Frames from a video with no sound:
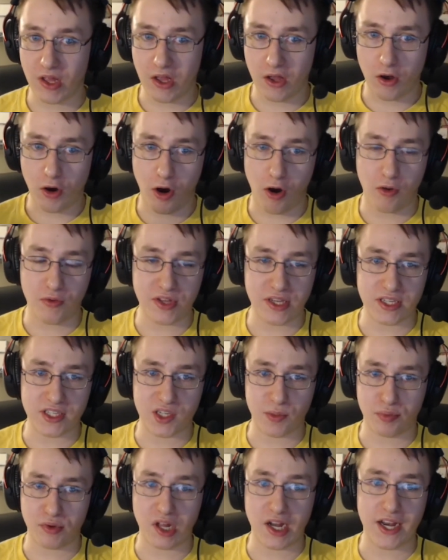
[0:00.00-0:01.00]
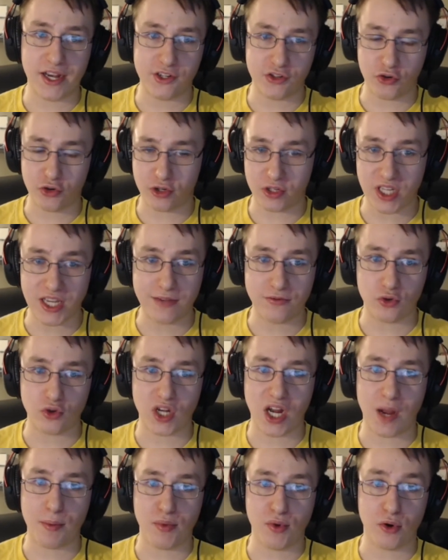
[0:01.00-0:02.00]
all these supplies, your sleeves, your
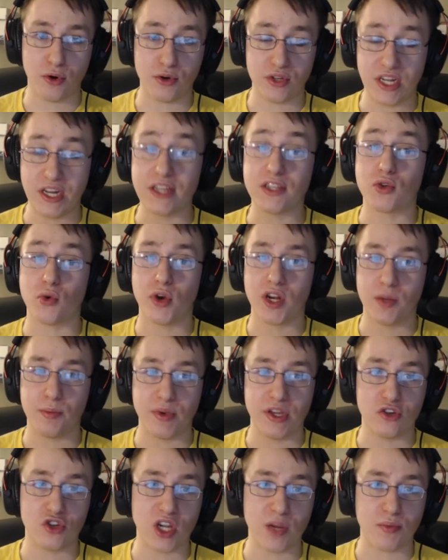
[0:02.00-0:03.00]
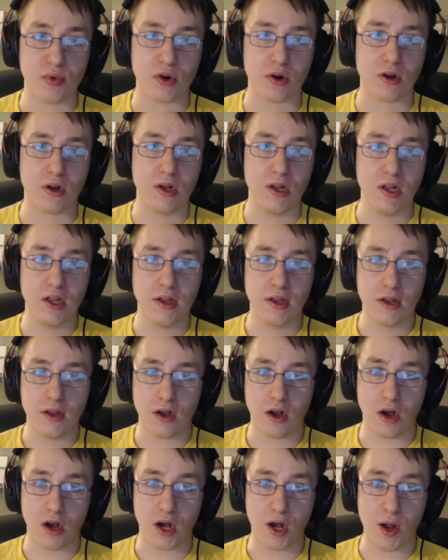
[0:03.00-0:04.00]
top loaders, it is going to be cheaper.
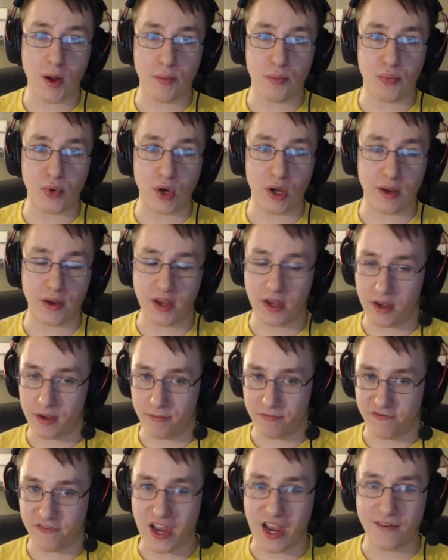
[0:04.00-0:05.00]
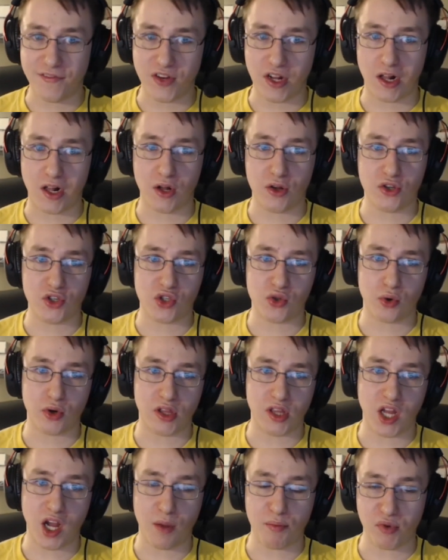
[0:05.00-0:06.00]
But $5 is sort of
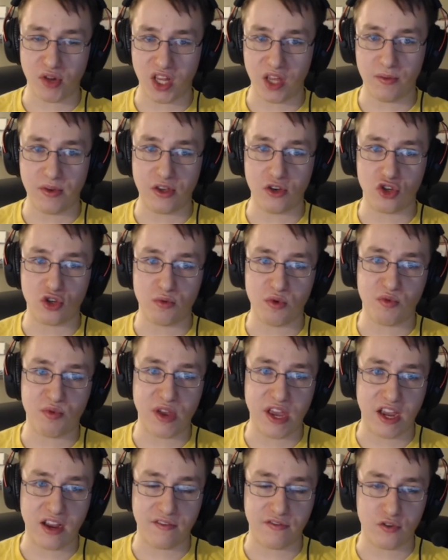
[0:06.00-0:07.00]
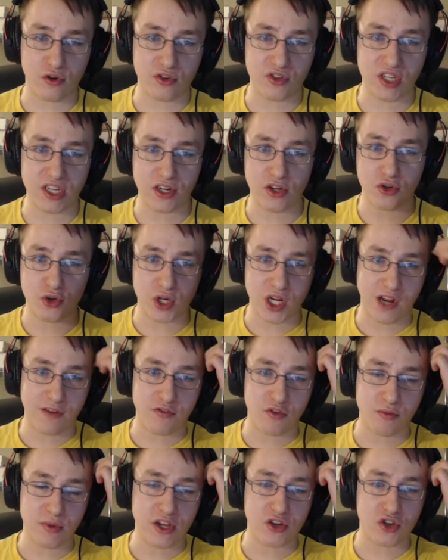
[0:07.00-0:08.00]
the upper limit you should be paying for signature
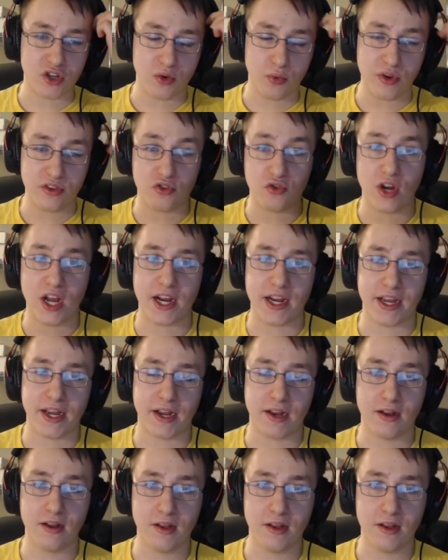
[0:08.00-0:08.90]
confirmation with tracking.